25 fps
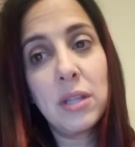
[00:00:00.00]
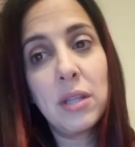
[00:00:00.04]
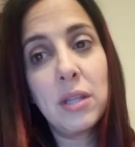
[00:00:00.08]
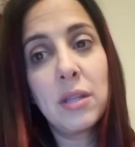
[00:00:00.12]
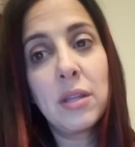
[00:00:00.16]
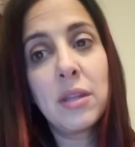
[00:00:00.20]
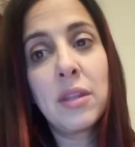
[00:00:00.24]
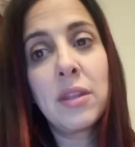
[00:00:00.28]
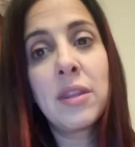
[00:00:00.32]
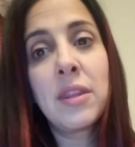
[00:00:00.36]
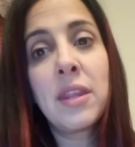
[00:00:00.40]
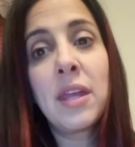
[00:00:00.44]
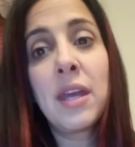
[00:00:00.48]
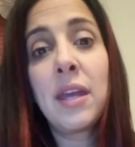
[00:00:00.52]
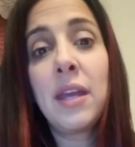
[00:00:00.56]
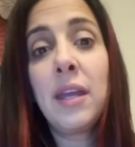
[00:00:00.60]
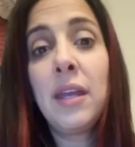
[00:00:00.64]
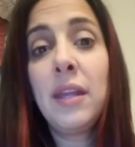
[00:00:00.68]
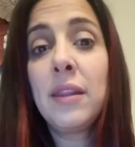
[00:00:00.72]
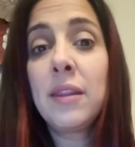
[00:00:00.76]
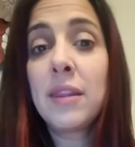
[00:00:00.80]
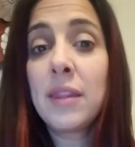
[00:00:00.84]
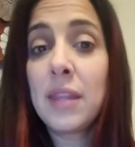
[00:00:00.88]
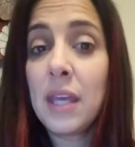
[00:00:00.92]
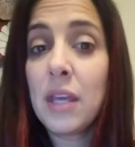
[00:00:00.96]
that
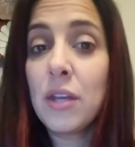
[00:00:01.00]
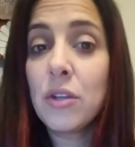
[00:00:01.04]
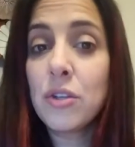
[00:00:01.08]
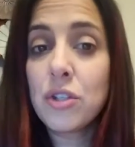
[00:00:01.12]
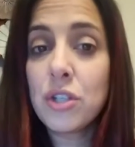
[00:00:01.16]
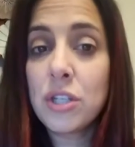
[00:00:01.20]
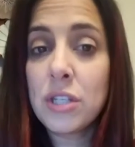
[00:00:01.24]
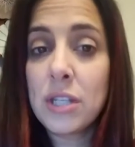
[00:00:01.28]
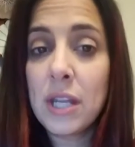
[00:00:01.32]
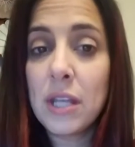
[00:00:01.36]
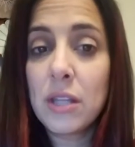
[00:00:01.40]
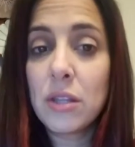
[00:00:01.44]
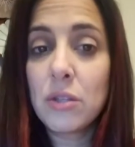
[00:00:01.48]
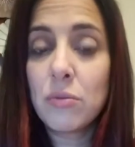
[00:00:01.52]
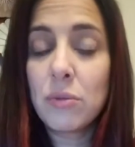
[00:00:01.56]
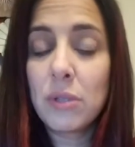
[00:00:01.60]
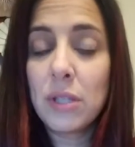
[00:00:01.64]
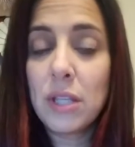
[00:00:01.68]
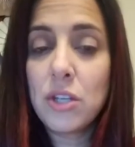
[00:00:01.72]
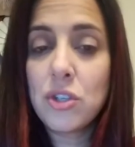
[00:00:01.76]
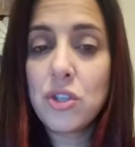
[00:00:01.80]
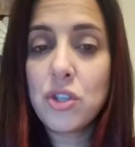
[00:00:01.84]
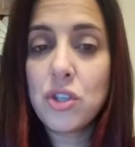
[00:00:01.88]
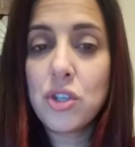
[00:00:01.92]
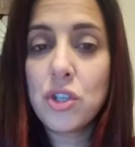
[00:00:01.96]
they understand the
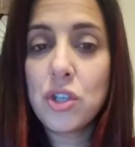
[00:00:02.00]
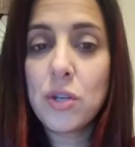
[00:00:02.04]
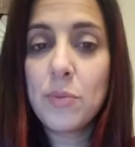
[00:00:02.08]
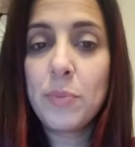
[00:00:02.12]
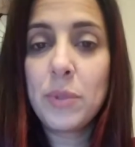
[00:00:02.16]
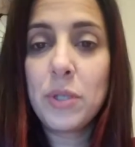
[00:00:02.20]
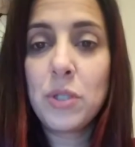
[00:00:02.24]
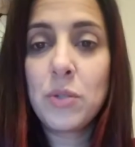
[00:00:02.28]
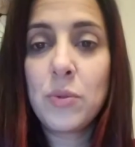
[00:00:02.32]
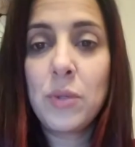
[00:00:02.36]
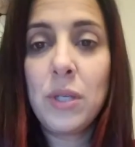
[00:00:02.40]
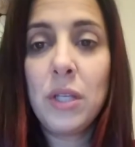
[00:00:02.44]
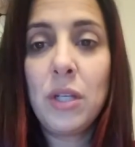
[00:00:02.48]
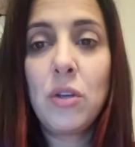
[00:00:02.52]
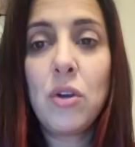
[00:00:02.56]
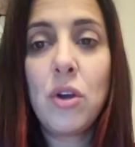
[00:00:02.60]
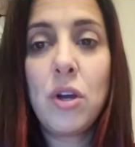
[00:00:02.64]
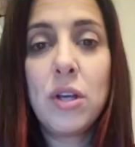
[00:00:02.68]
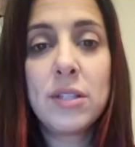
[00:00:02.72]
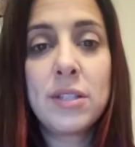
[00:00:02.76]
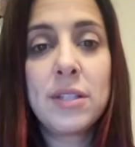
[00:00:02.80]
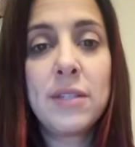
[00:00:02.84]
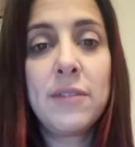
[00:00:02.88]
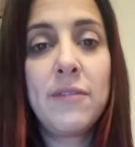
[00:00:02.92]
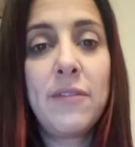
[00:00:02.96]
relationship between
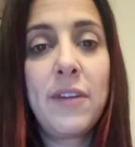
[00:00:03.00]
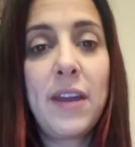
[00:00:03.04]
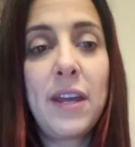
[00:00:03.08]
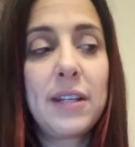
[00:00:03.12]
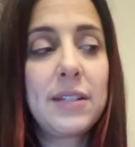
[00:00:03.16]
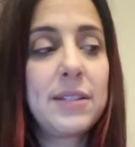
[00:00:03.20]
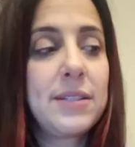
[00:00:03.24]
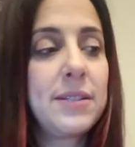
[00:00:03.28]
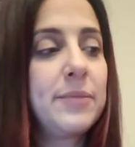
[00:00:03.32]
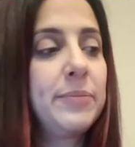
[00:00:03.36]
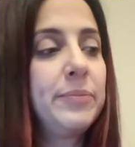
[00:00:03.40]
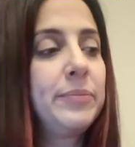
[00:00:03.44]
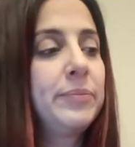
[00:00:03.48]
cause and effect.